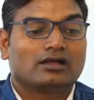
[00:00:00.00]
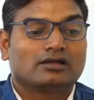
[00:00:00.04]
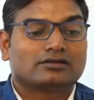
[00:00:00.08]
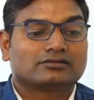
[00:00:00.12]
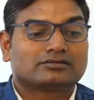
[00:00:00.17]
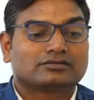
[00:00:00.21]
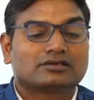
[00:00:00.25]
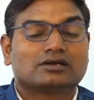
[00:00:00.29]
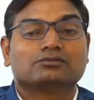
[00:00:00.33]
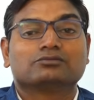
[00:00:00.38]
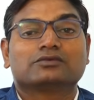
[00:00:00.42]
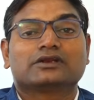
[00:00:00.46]

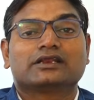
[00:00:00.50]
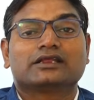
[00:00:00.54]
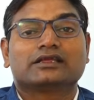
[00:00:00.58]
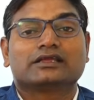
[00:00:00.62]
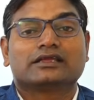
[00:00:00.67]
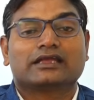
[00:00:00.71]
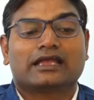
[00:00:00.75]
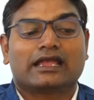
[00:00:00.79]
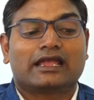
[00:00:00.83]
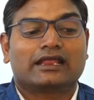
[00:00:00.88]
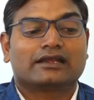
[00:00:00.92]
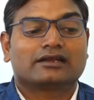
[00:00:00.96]
Summary
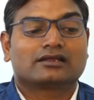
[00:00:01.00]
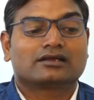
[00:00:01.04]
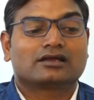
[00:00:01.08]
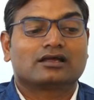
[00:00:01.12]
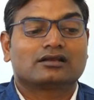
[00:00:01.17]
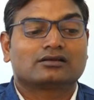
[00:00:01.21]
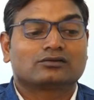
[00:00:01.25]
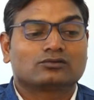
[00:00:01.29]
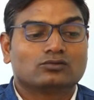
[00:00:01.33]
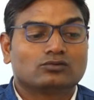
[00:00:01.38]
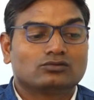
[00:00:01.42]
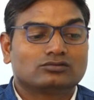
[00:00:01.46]
and
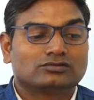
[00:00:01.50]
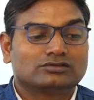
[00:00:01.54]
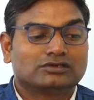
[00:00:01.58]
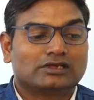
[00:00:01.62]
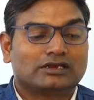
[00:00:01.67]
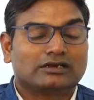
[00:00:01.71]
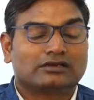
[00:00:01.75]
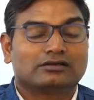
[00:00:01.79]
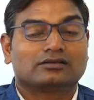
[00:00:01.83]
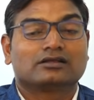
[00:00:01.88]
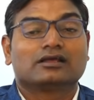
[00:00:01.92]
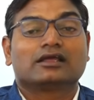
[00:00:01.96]

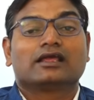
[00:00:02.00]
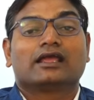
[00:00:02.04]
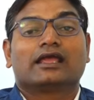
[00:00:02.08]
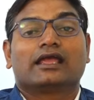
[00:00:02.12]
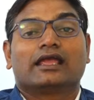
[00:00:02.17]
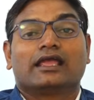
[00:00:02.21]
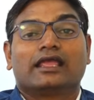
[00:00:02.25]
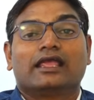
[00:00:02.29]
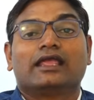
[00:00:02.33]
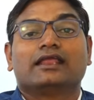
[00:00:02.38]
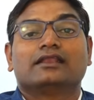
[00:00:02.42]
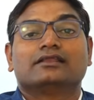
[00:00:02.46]
conclusion.
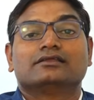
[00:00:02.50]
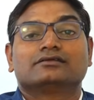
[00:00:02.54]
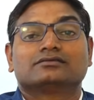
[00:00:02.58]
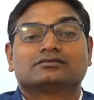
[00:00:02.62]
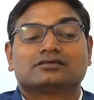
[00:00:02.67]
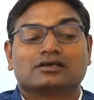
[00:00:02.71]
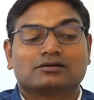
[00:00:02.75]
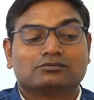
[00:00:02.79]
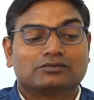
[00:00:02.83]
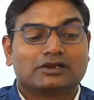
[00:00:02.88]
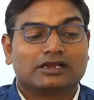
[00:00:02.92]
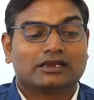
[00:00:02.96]
In
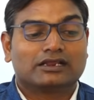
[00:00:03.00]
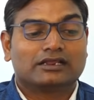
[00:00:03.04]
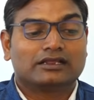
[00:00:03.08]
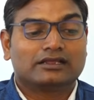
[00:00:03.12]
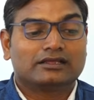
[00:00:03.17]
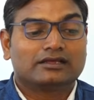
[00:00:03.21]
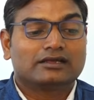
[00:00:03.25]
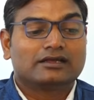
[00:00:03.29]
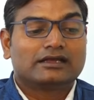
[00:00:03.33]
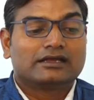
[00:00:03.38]
summary,